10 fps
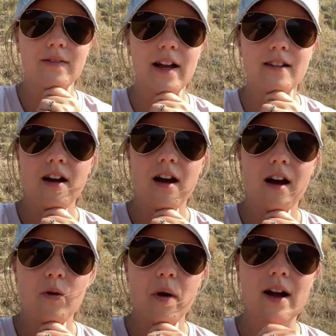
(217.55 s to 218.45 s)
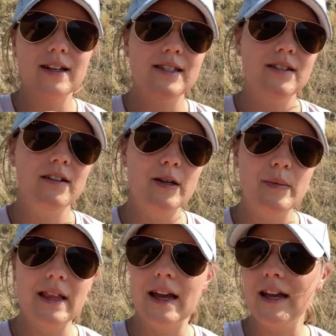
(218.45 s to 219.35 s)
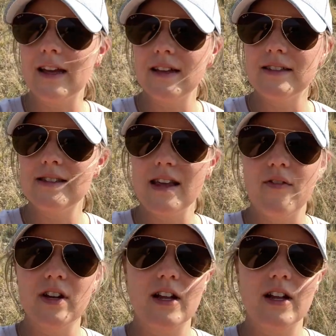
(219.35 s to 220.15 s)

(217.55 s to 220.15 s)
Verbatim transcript: around. Our walk is still gonna be like seven